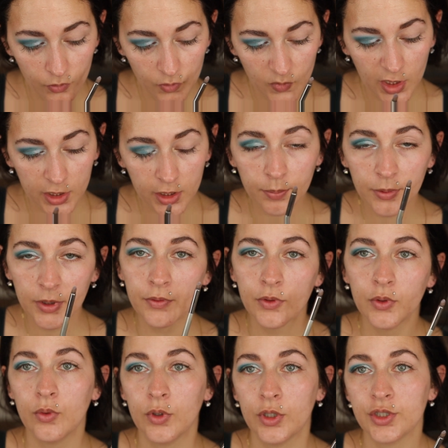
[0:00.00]
I'm going to play with
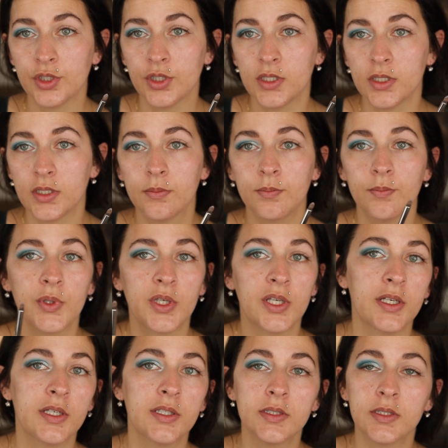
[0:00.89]
the oranges
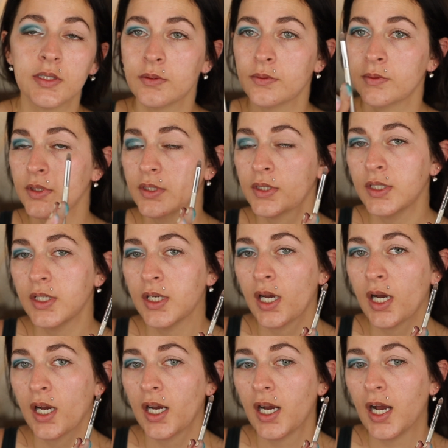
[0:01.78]
because
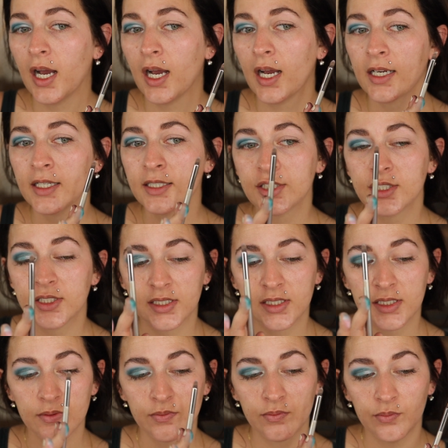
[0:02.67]
I
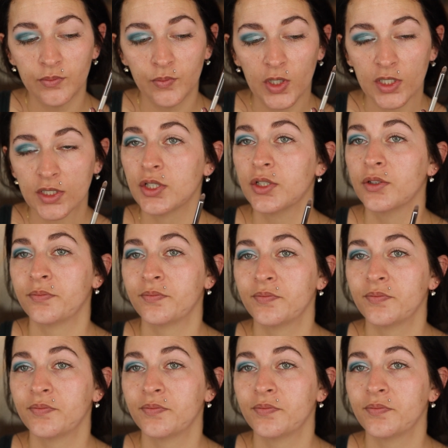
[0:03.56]
just want to.